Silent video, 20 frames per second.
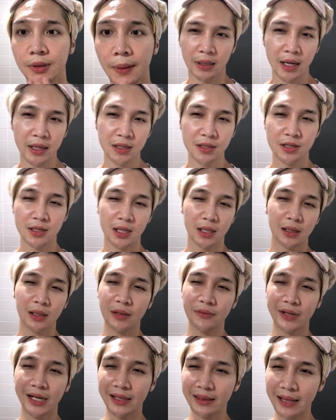Now kind of just like
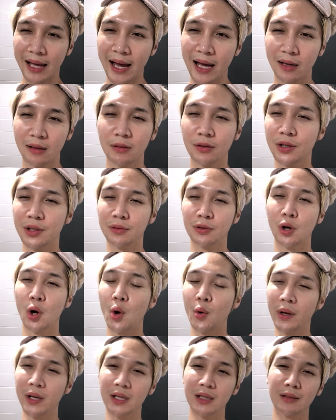leave it at that. You can
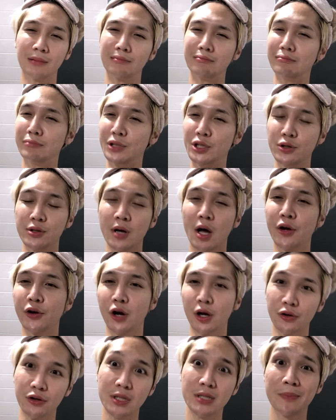go in and use all
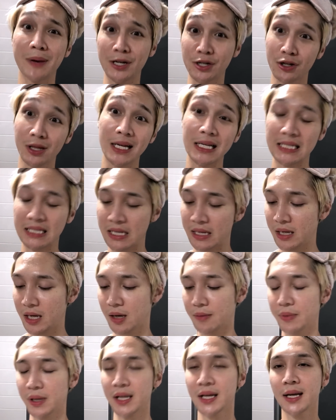your other specialized
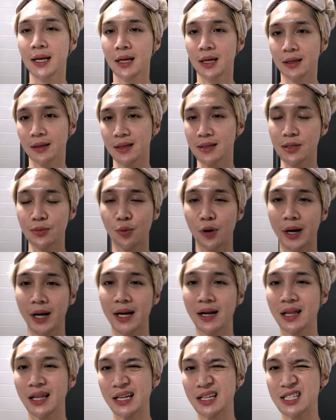skincare, but this is where I
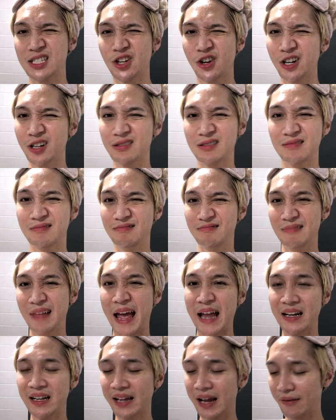kind of like start
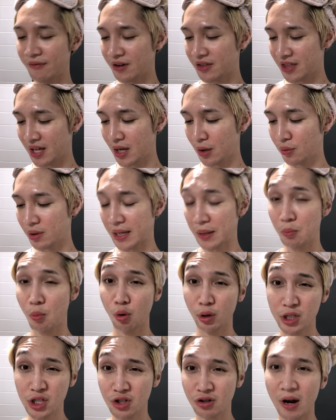ending everything with like
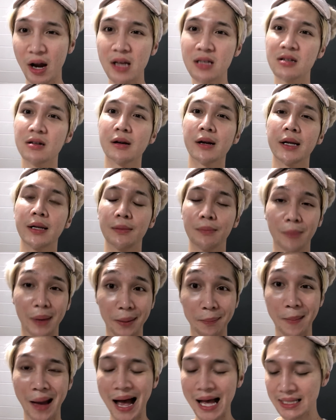moisturizer and
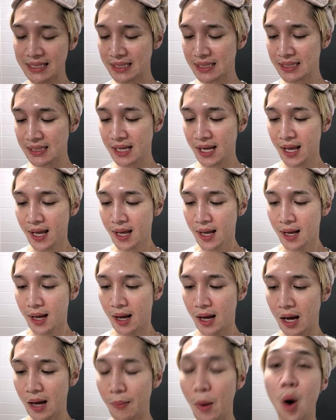like masks.
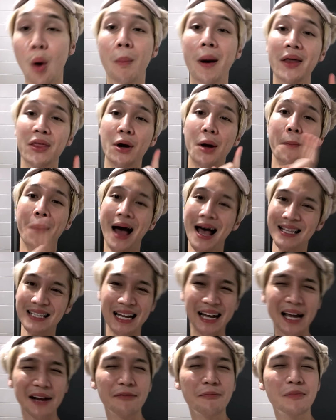Um, oh, by the way,
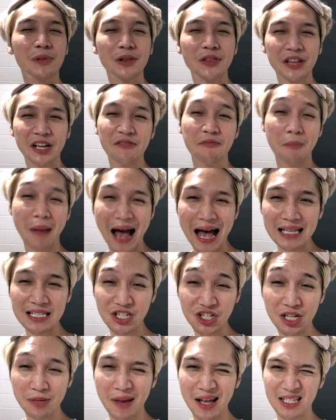masks. I kind of think of
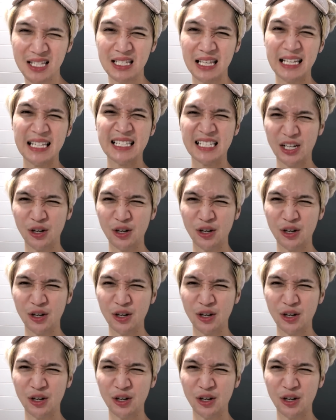masks, sheet masks as like